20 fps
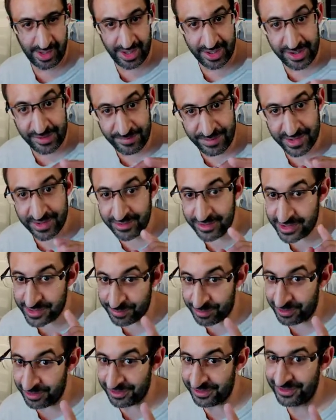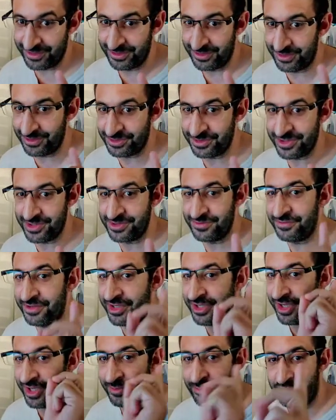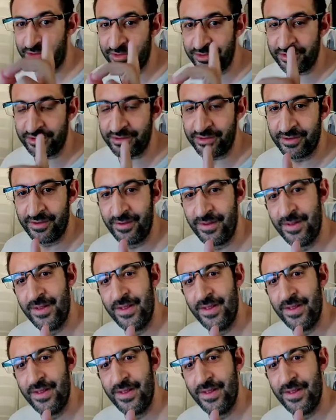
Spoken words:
I repeat this point. Also, it's very important.